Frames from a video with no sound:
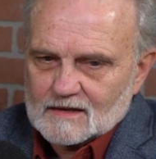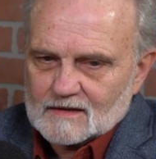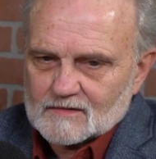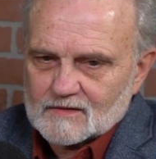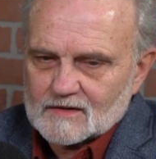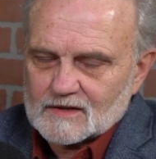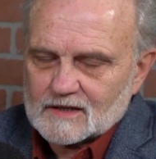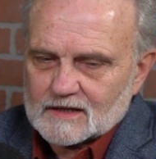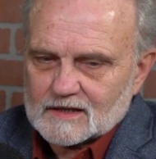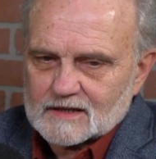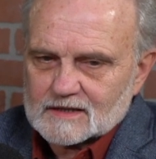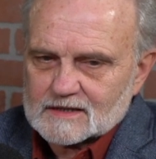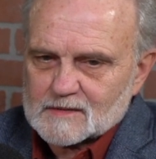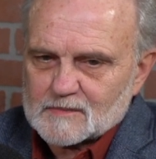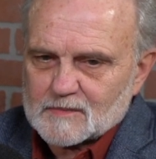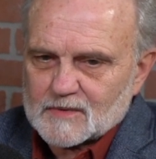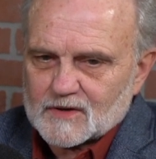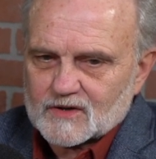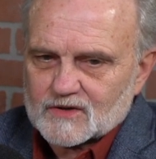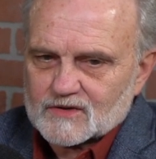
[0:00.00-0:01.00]
really a
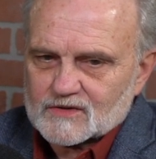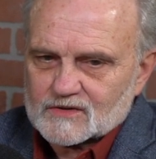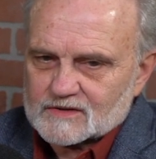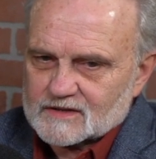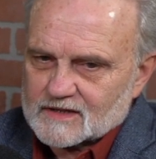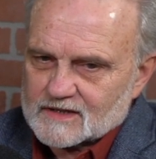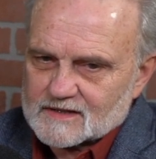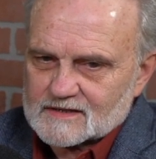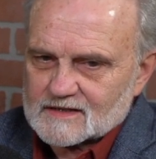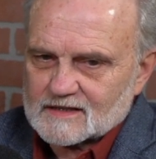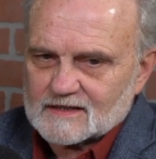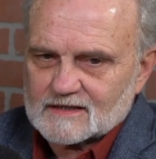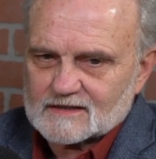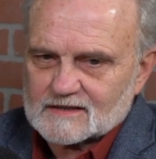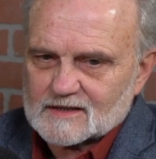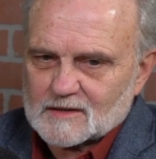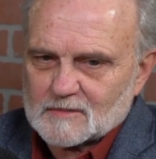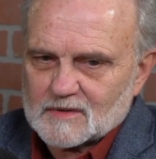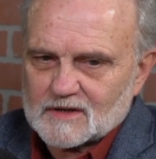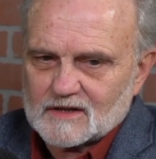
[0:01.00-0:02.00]
spiritual
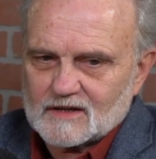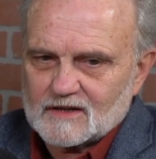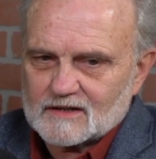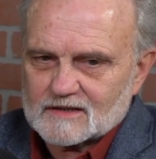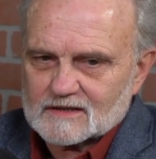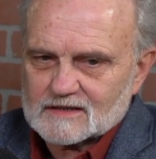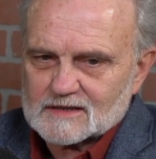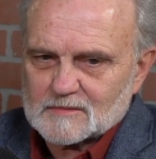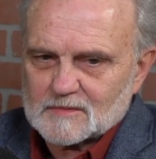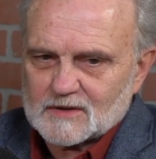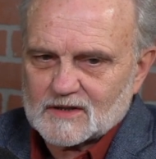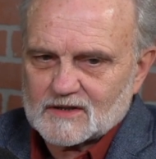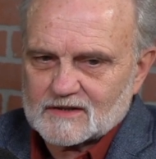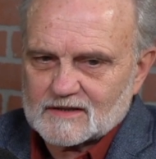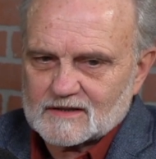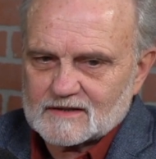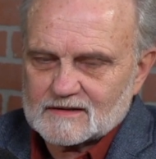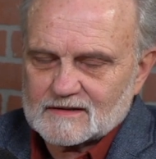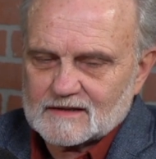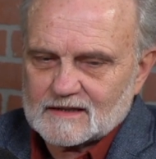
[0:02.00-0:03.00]
disease, to be honest about
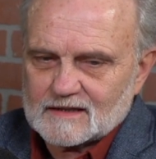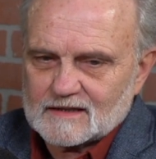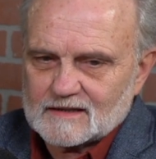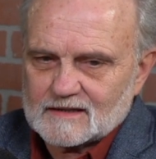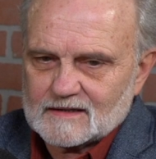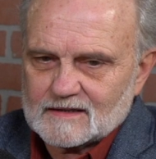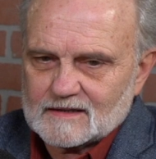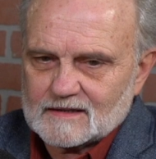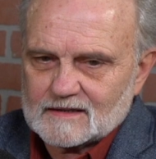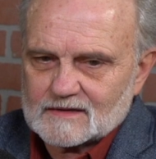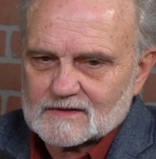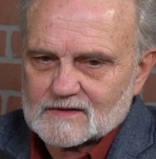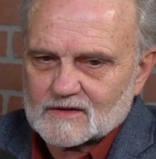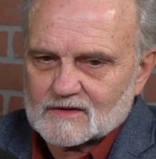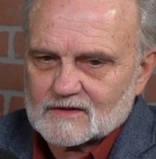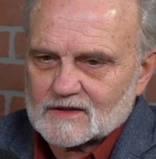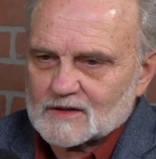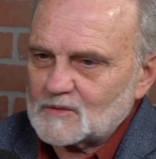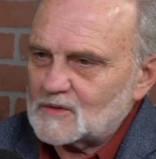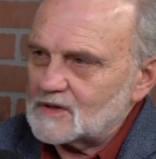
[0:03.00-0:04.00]
it, and it
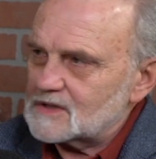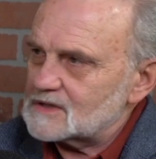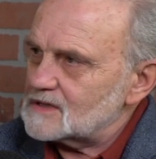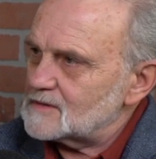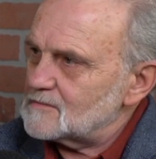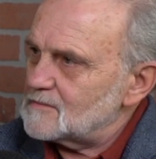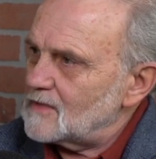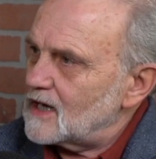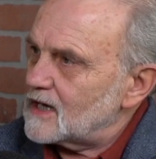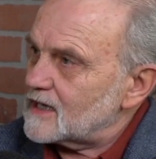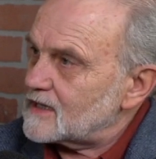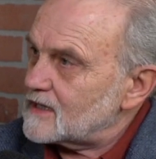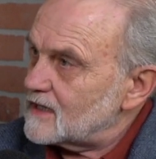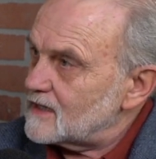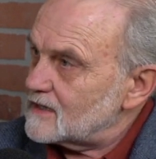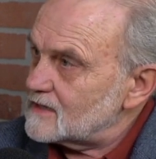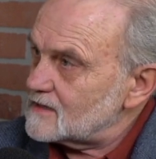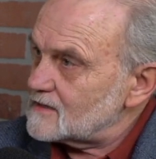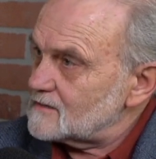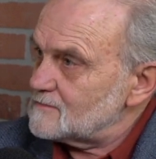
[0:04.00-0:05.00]
certainly was in my
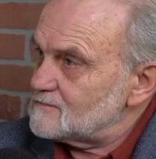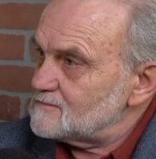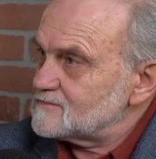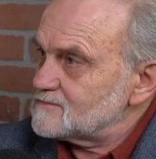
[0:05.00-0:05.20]
case.